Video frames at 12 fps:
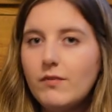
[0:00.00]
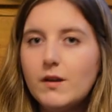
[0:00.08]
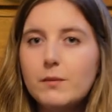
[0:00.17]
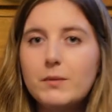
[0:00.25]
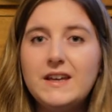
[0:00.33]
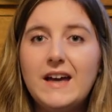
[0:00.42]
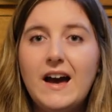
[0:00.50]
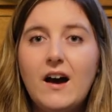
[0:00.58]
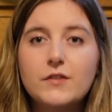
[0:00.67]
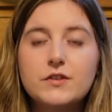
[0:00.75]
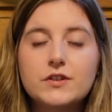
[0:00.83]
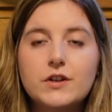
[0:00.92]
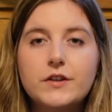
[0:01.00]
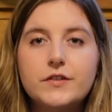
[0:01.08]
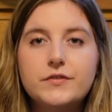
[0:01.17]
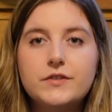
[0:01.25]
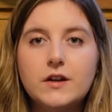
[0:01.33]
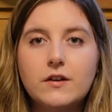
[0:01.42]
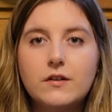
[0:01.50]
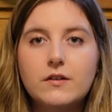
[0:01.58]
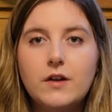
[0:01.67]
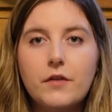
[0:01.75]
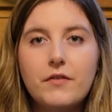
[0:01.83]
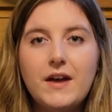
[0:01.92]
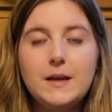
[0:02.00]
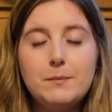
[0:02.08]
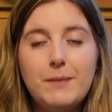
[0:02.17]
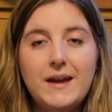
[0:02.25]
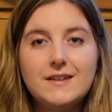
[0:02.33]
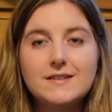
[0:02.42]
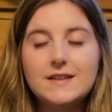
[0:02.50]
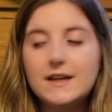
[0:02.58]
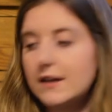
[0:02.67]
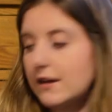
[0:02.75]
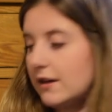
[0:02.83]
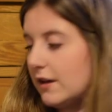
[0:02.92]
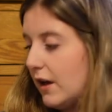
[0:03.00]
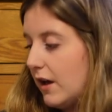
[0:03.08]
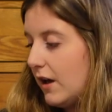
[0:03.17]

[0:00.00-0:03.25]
But yeah, I've just kind of done a fairly basic